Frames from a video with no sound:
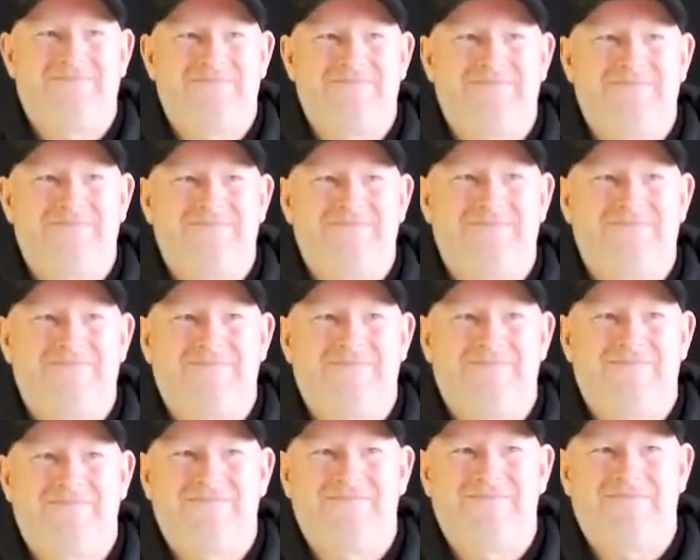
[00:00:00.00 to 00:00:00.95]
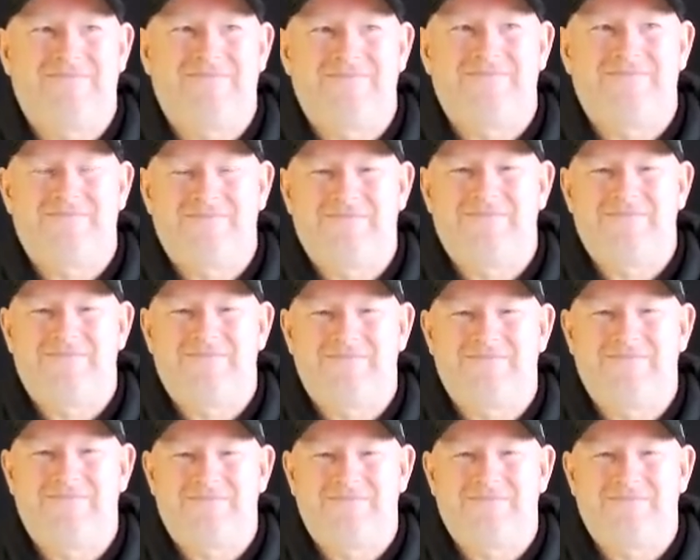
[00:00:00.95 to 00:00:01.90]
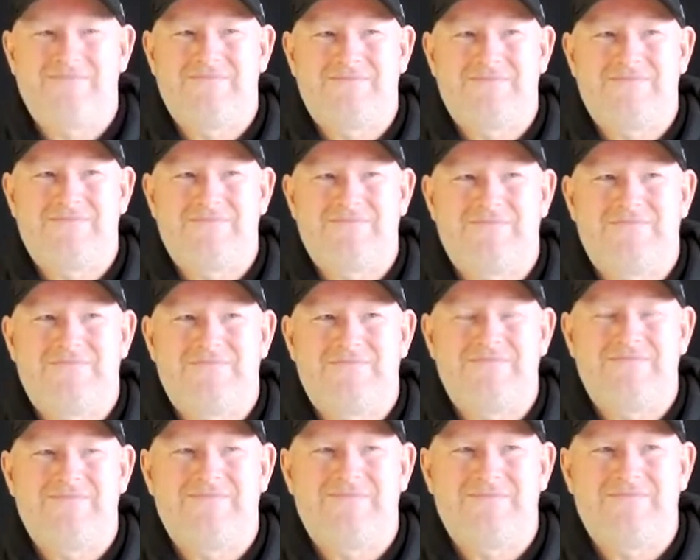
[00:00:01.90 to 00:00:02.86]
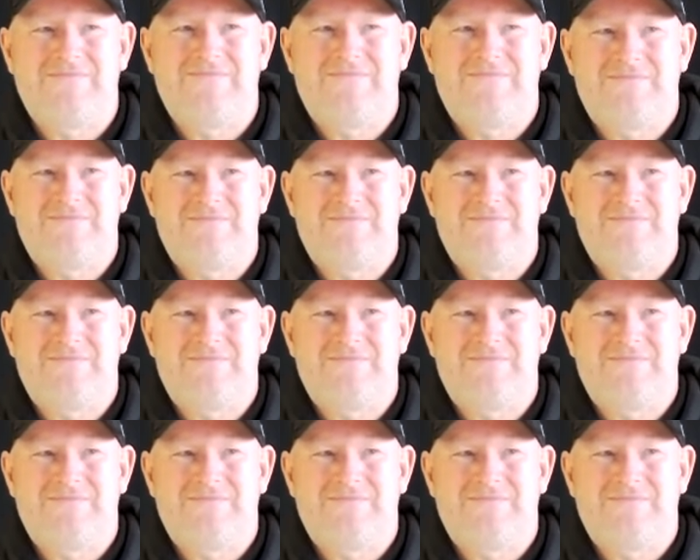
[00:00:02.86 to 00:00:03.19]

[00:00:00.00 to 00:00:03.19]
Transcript: (not speaking)